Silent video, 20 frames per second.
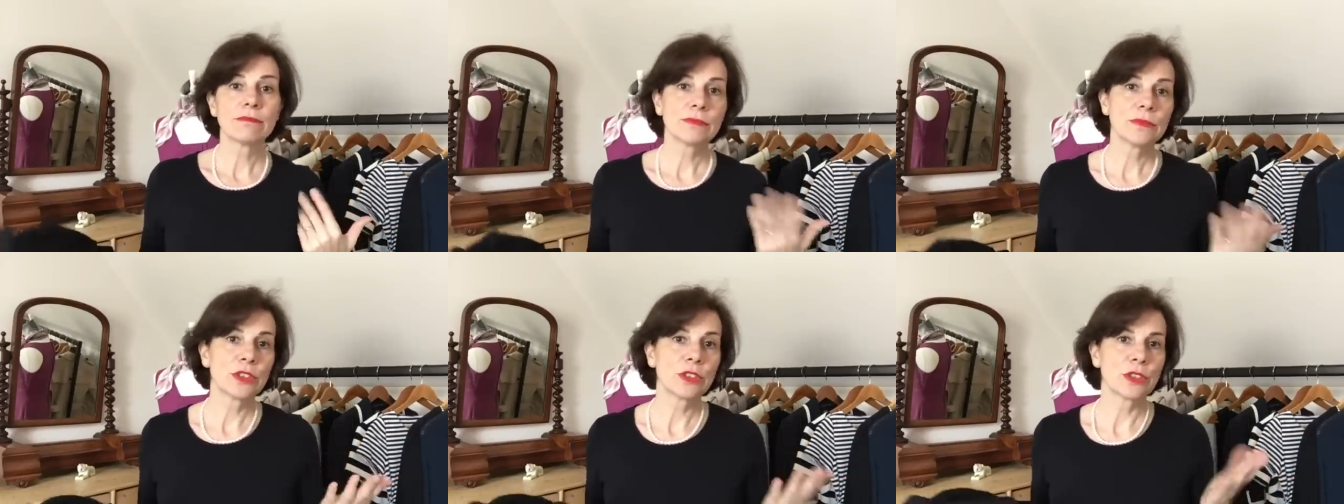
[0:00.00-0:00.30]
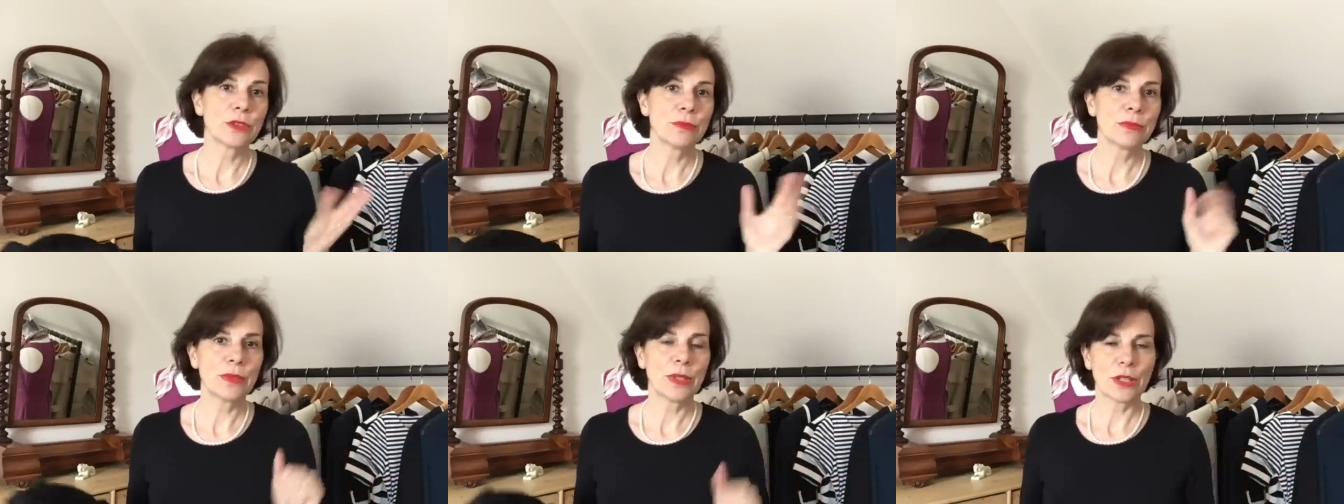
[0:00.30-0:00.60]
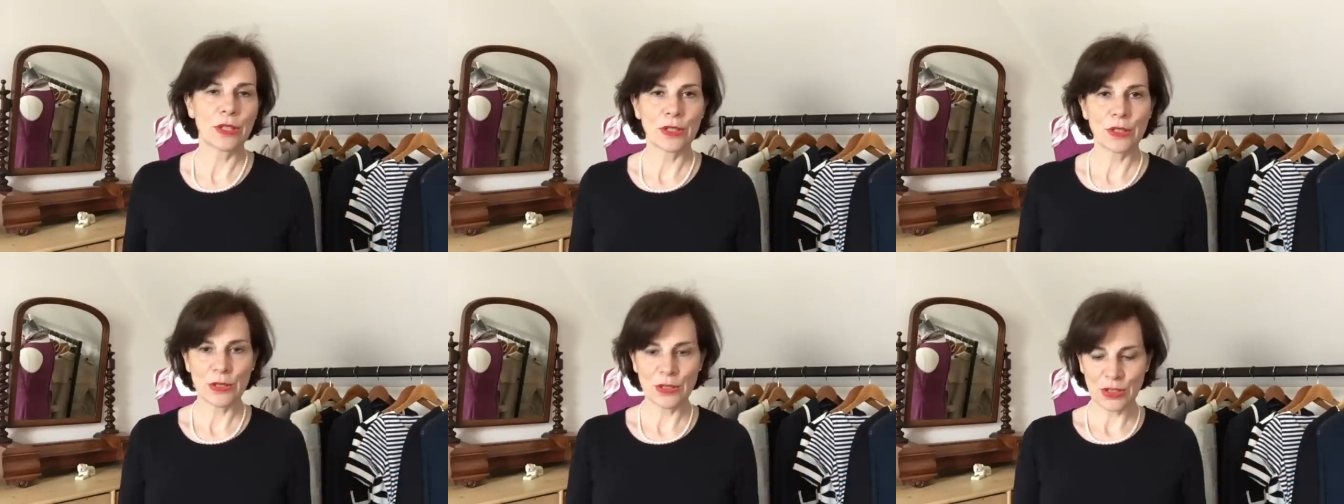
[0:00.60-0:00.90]
you know
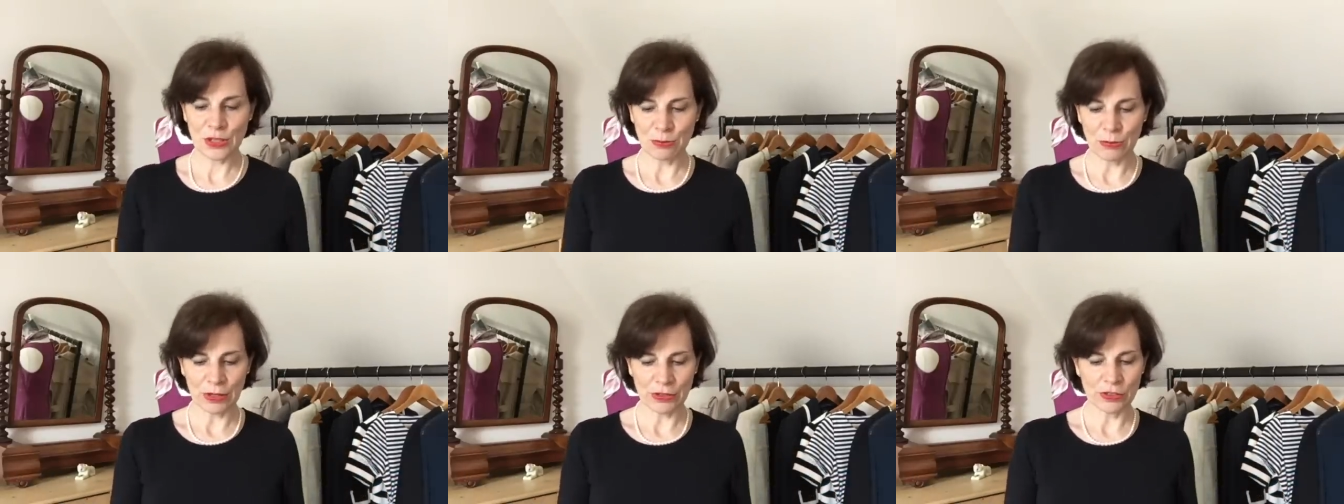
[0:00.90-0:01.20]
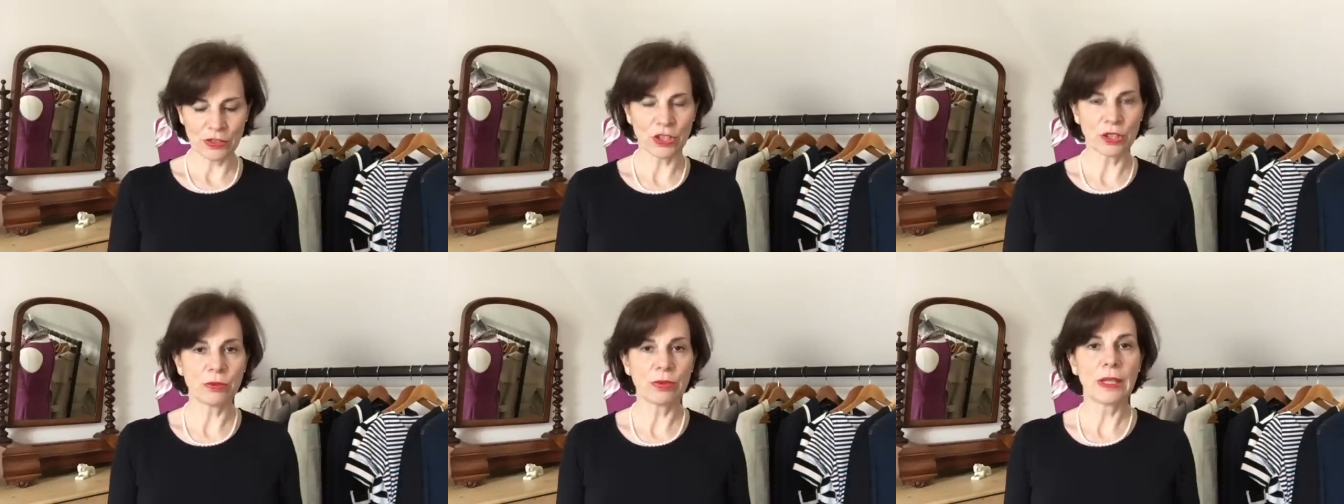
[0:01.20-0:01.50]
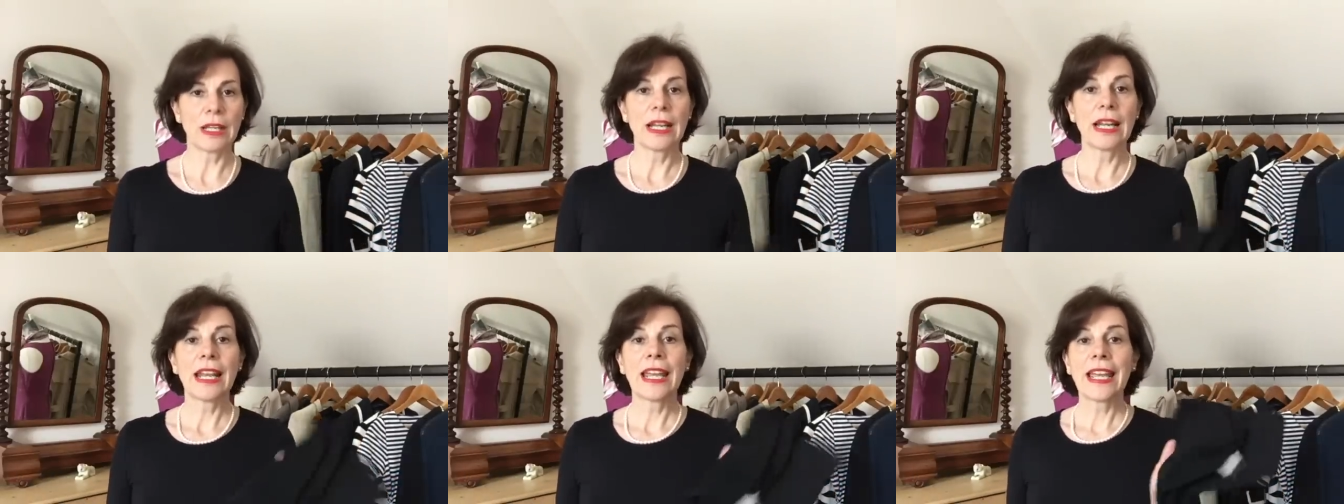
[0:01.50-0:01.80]
uh, smart
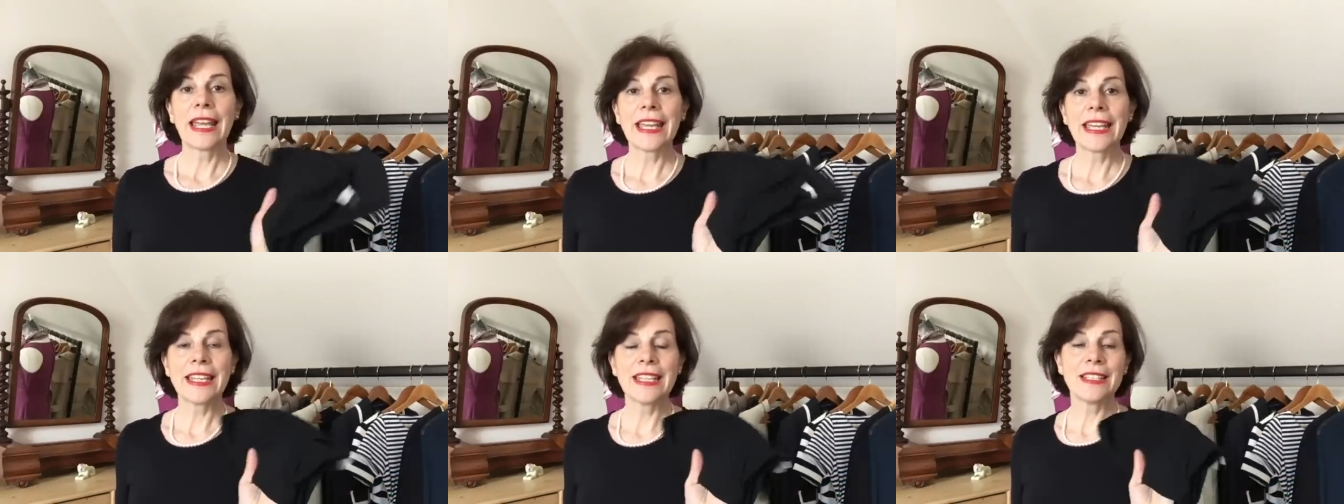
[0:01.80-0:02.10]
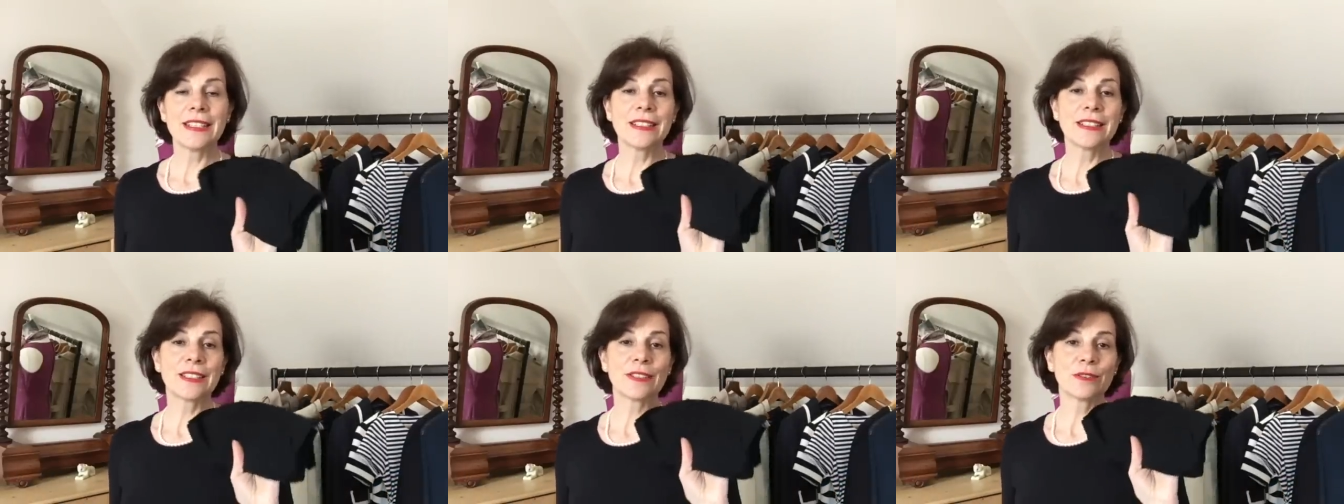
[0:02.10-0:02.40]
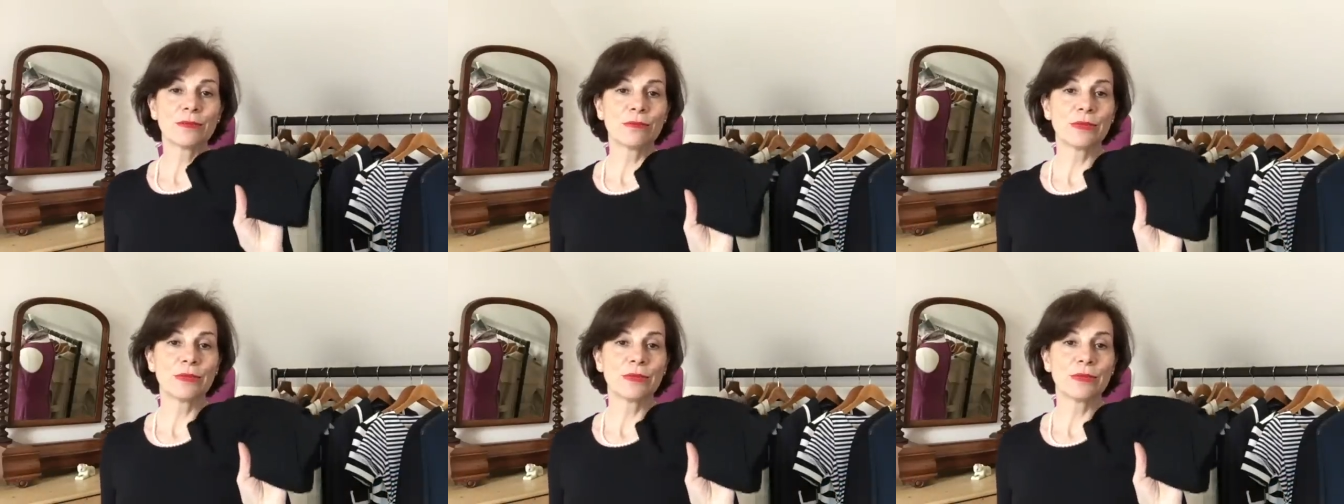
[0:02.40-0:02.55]
top and